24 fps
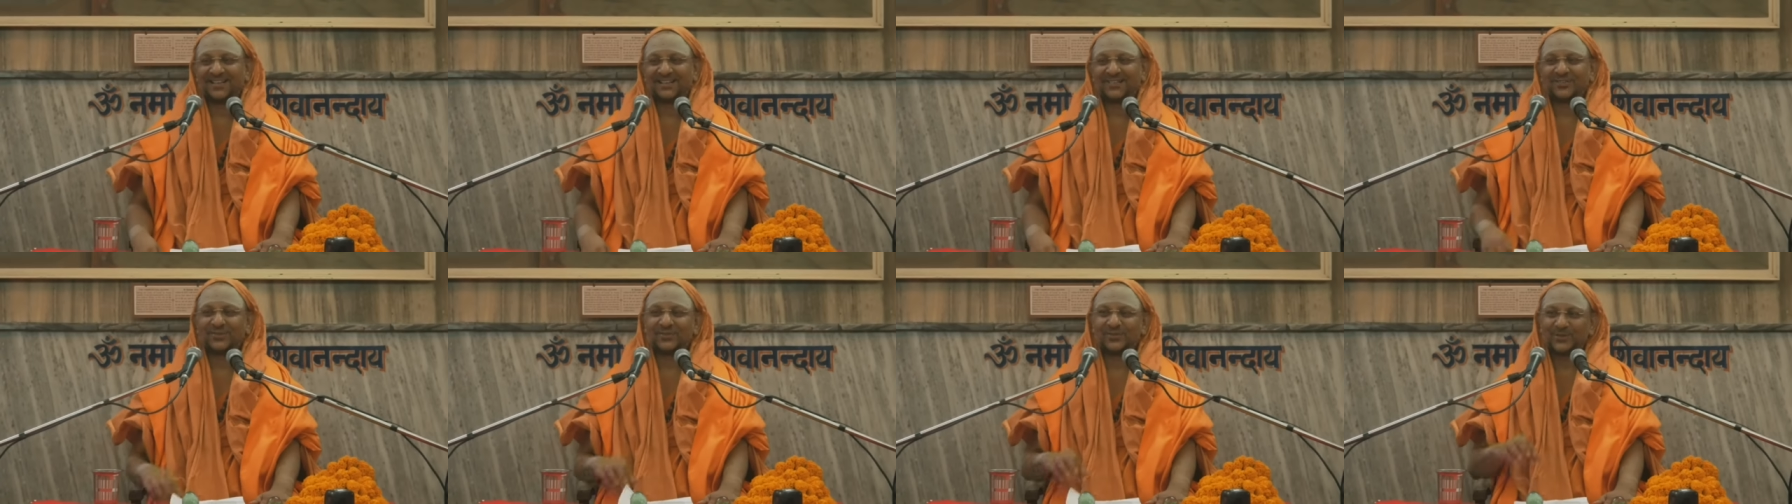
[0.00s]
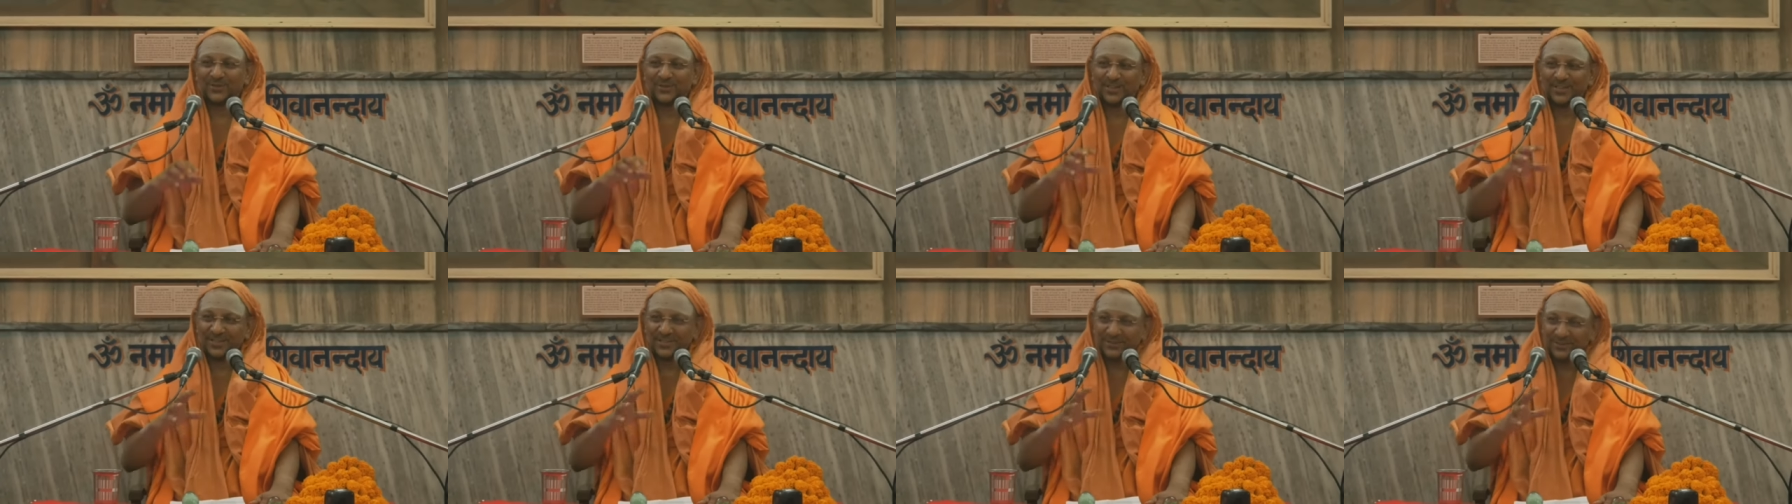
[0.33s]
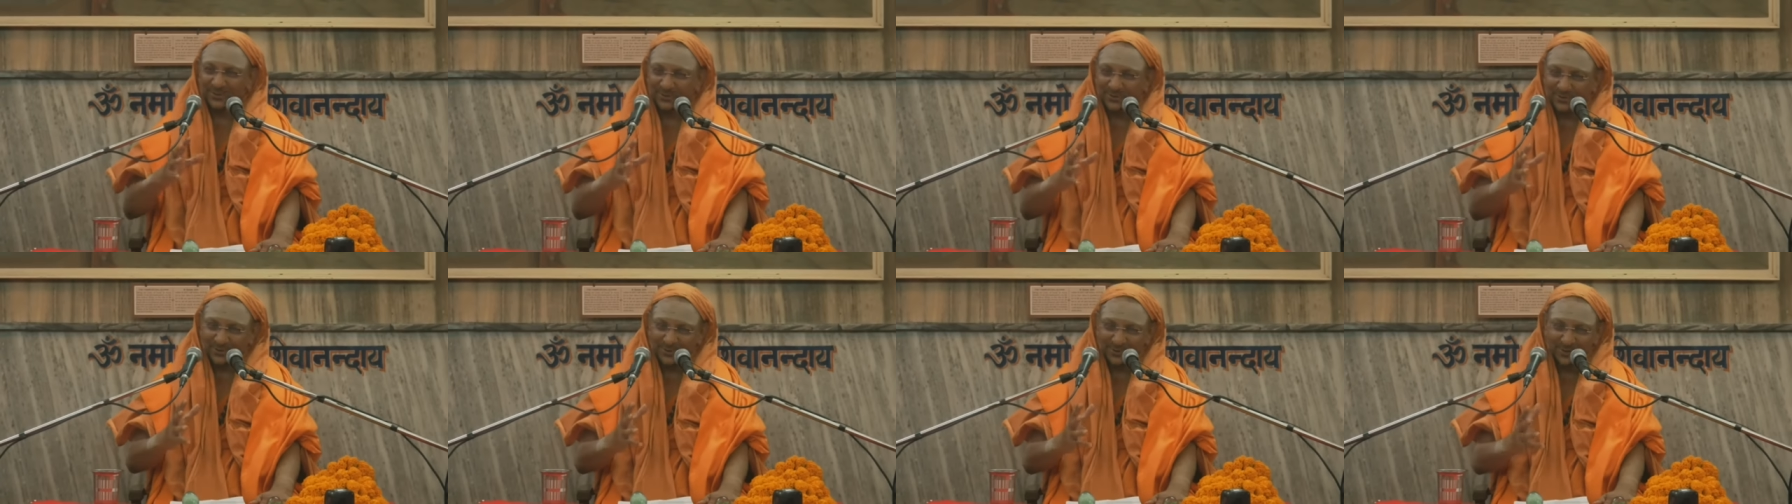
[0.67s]
So he
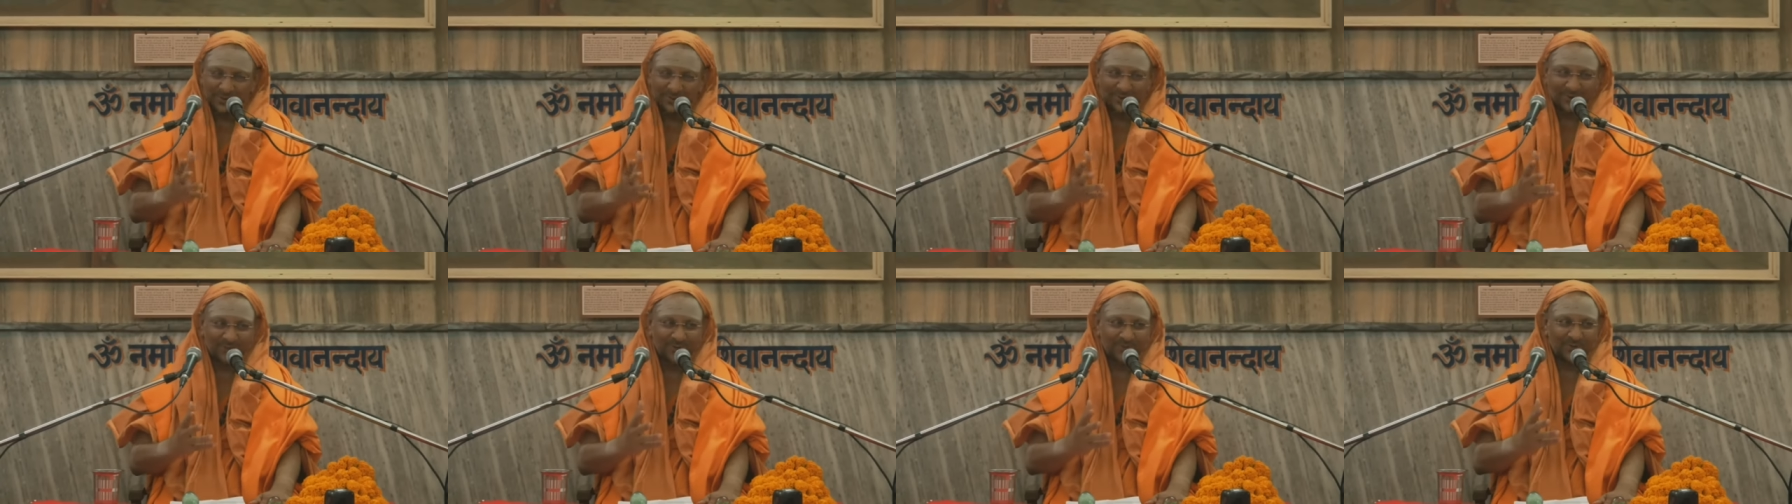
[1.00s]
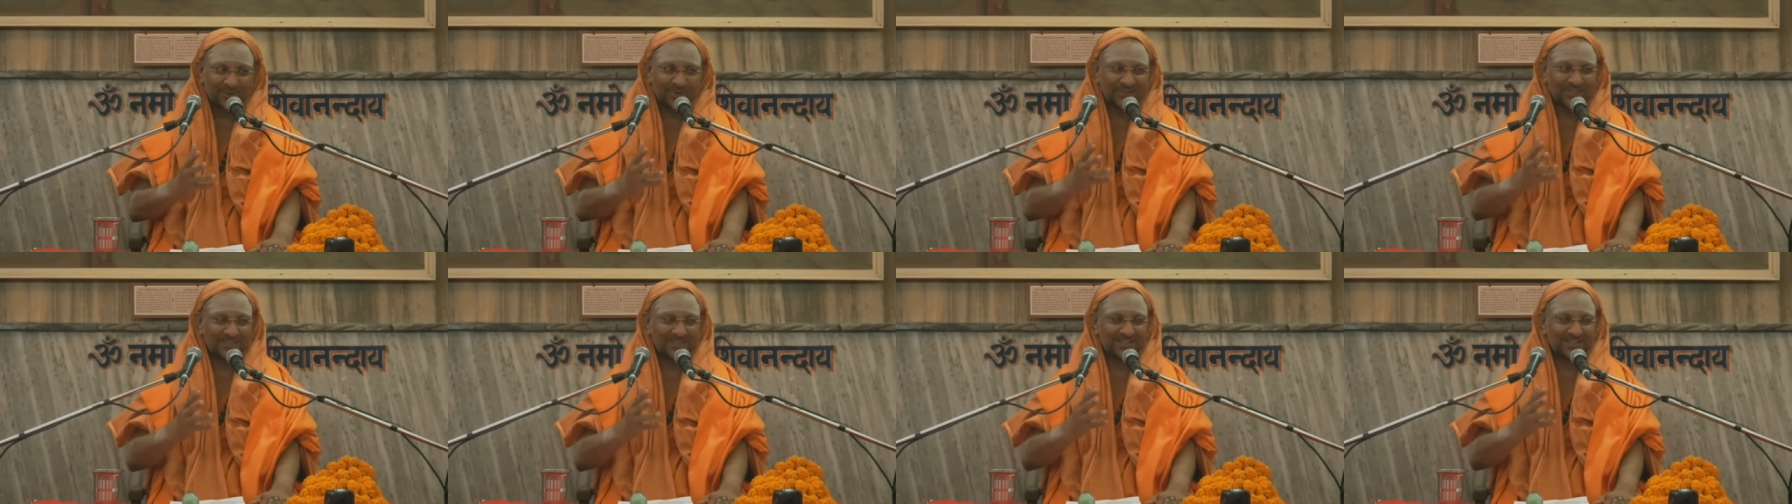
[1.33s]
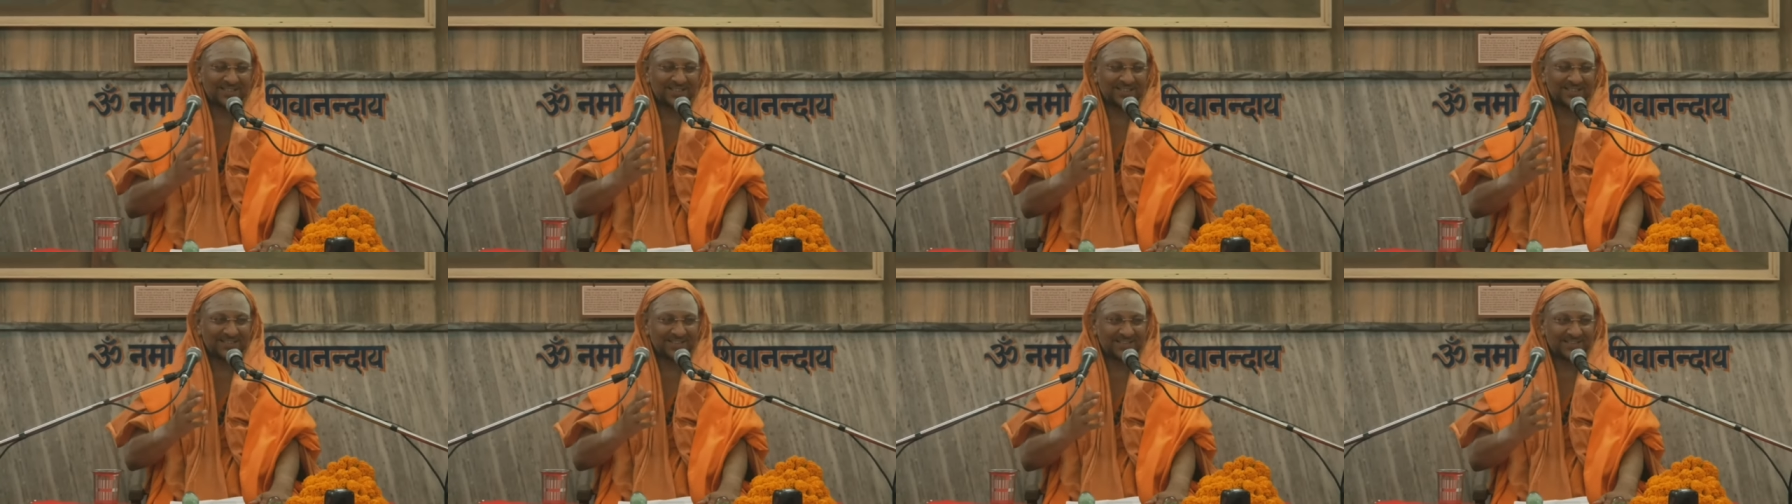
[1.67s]
took the clothes